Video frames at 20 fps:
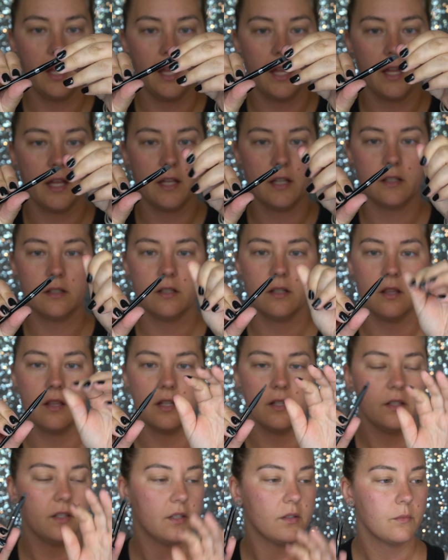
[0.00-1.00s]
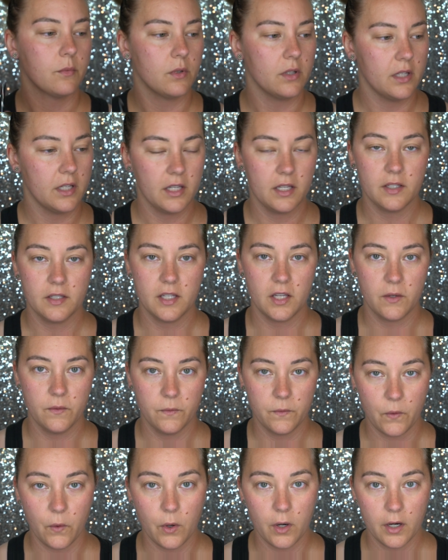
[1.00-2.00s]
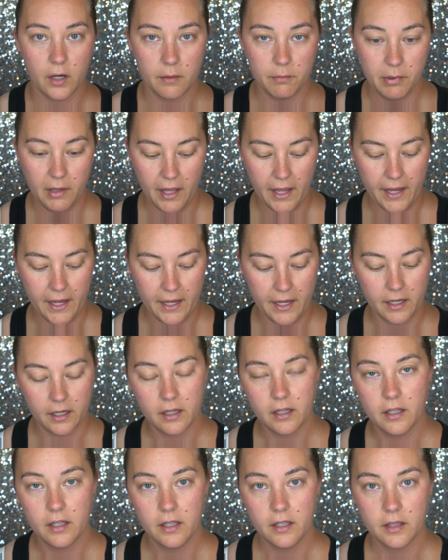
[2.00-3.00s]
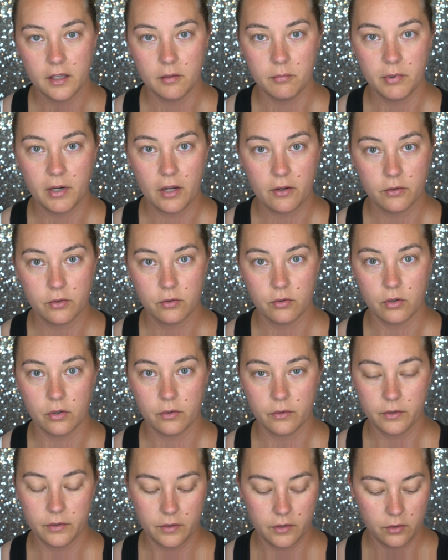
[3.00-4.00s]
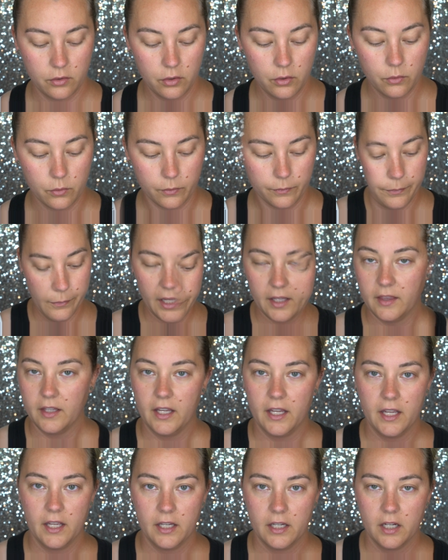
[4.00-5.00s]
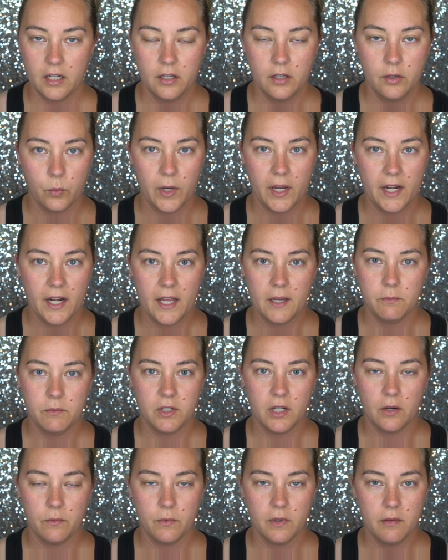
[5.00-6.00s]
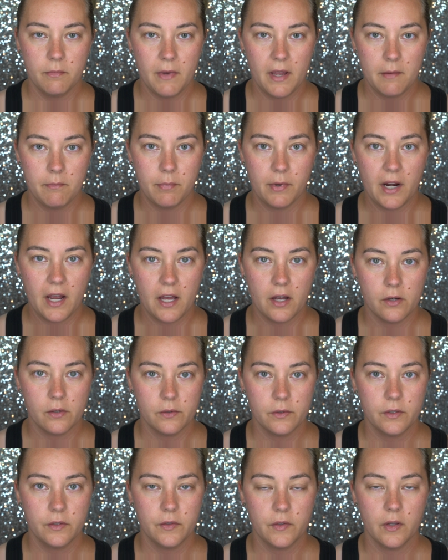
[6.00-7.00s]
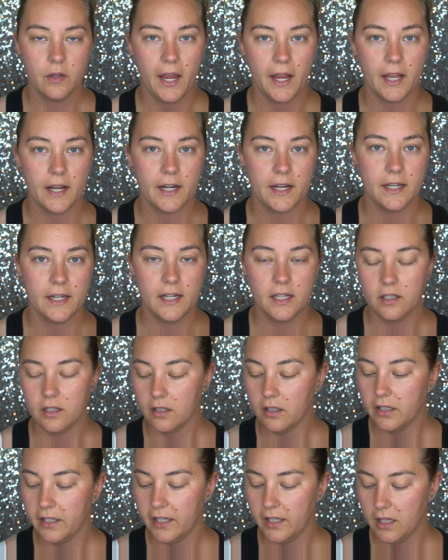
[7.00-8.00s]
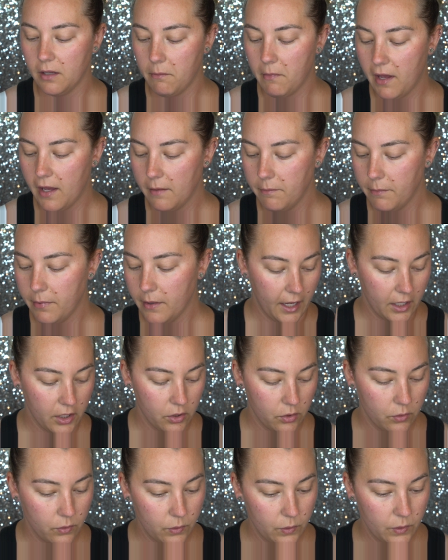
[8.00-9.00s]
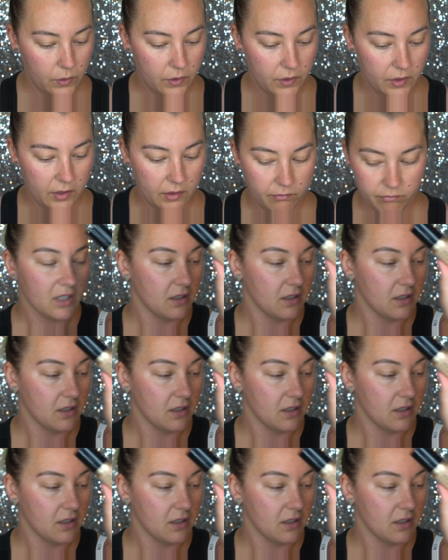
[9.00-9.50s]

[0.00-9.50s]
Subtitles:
And this is really easy for applying the brow strokes too. And then when I'm done with my brows and I need to clean them up, I use